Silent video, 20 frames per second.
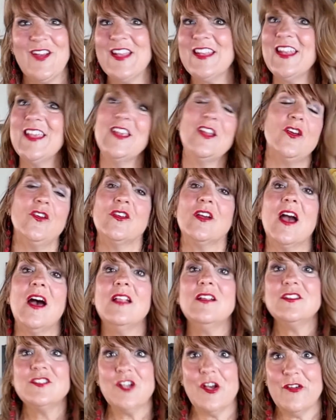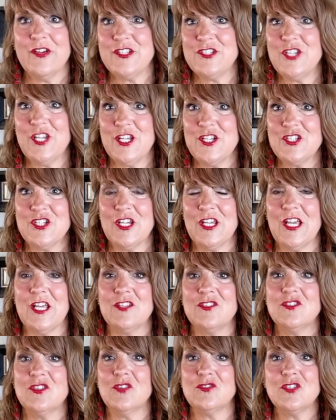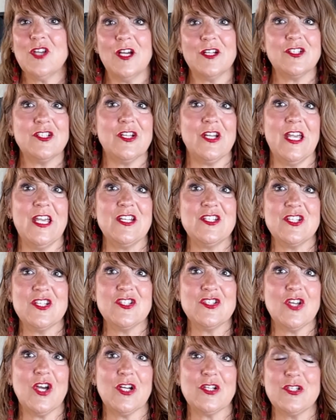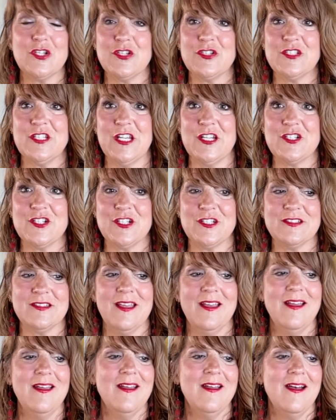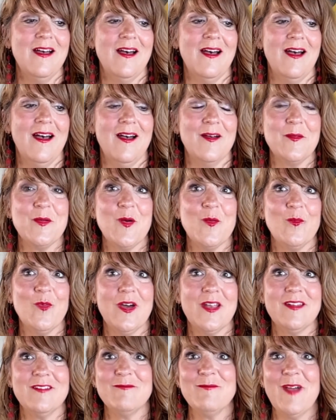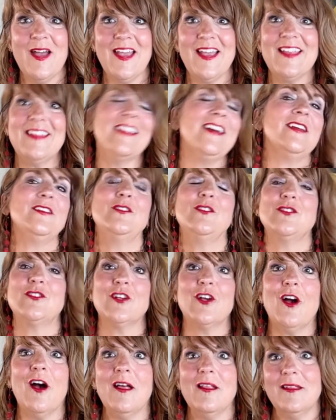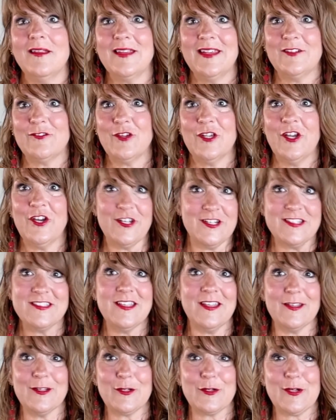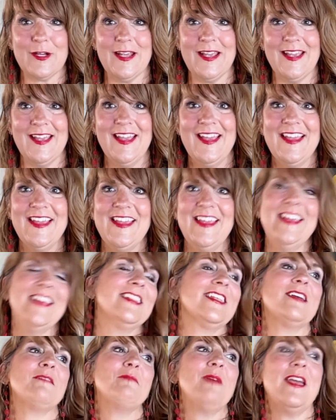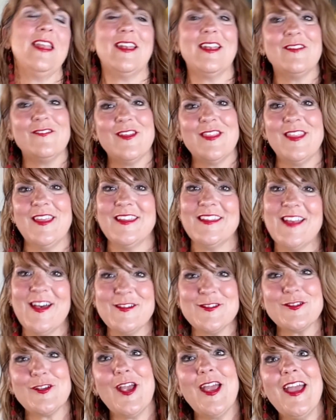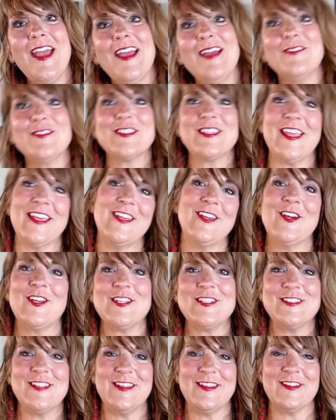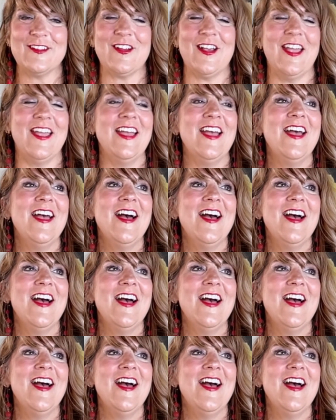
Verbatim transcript: now, you know, colors are always changing. And so talk to your agent, talk to your stagers. Um, one of my clients used to call it gonna sell it gray. He like painted everything in the house gray. It was like gonna sell it gray.